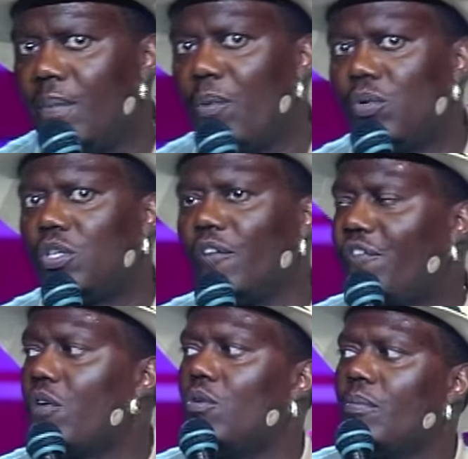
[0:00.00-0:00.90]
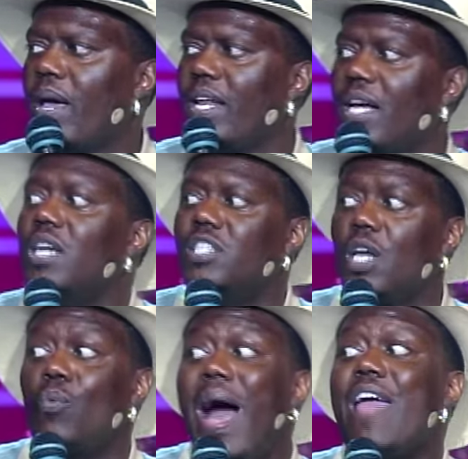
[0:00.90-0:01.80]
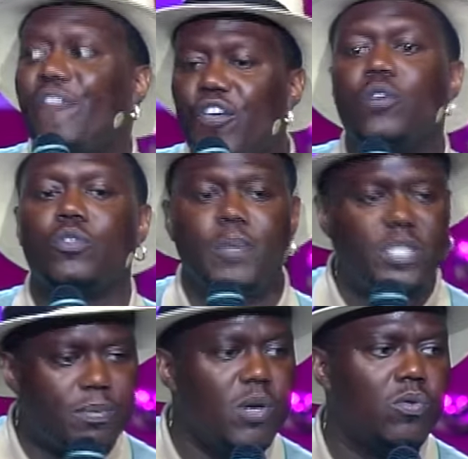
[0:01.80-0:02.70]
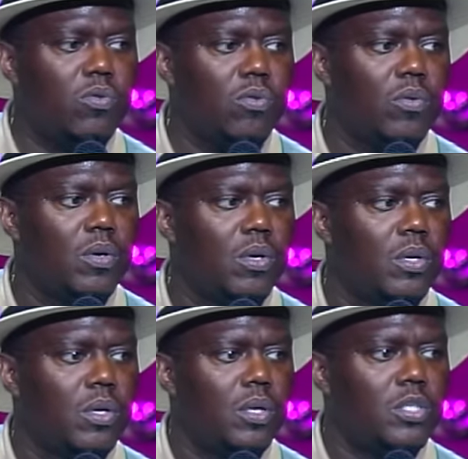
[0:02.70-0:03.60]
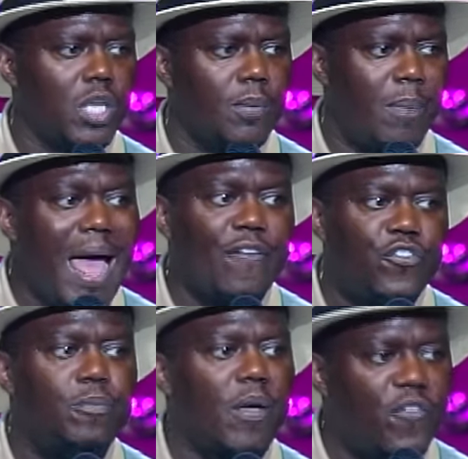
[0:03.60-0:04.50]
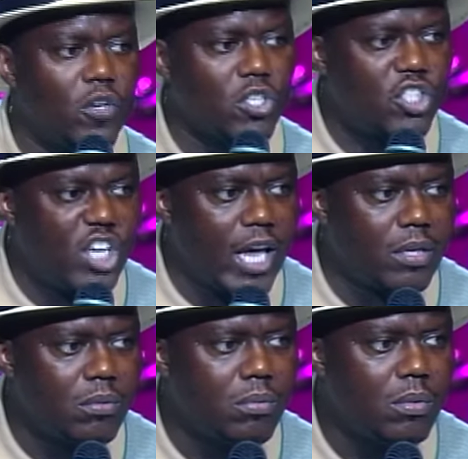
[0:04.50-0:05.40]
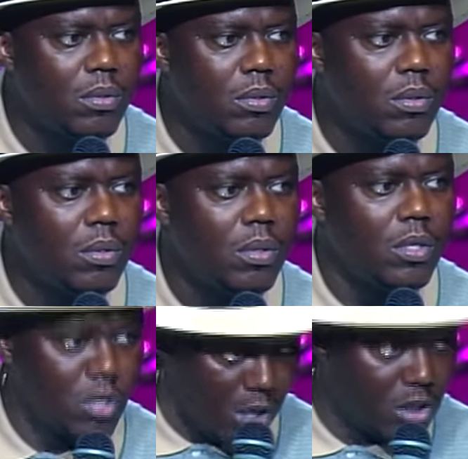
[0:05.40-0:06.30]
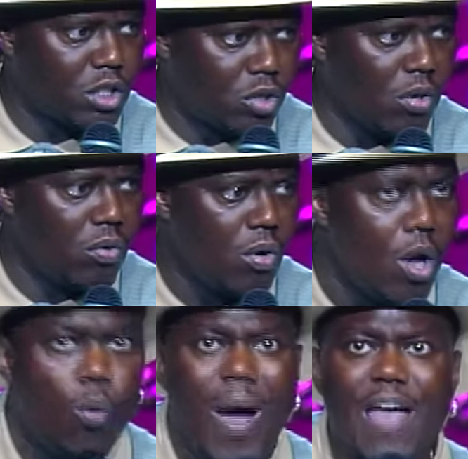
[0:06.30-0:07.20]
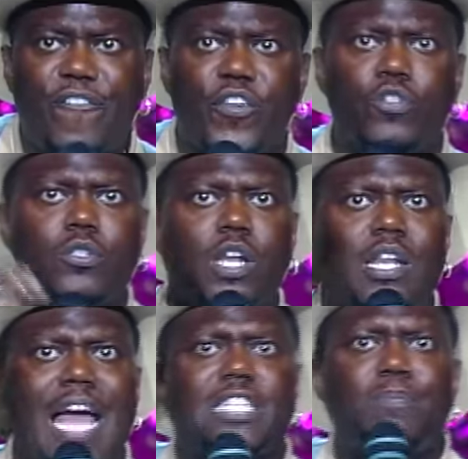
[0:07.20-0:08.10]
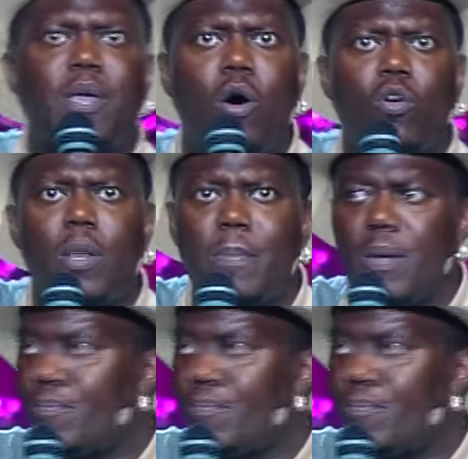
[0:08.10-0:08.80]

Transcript: man, went to the funeral, man. Uh, see, white funerals be smooth. See, black funerals be full of shit. No, that's the truth. White funerals, the lights be on it, be